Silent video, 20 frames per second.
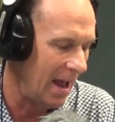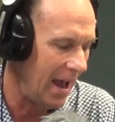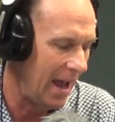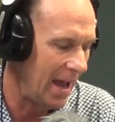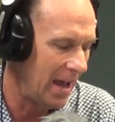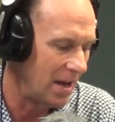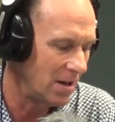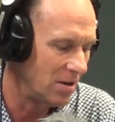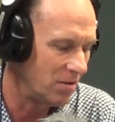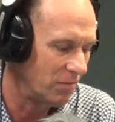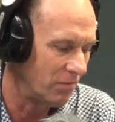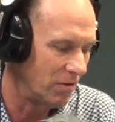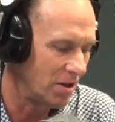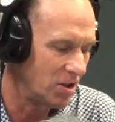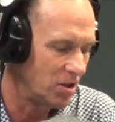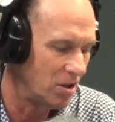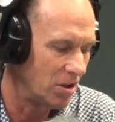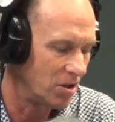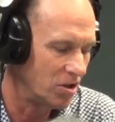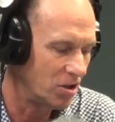And
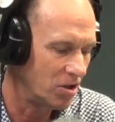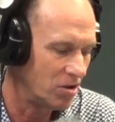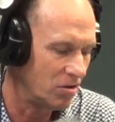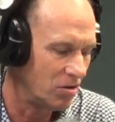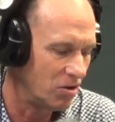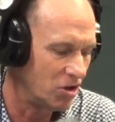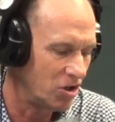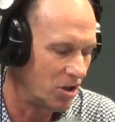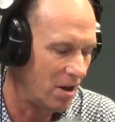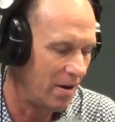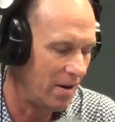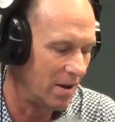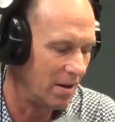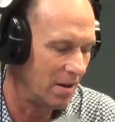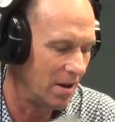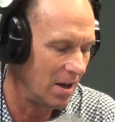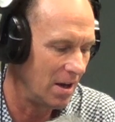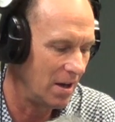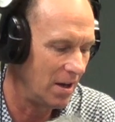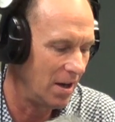research is sort of showing
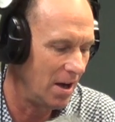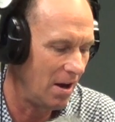that,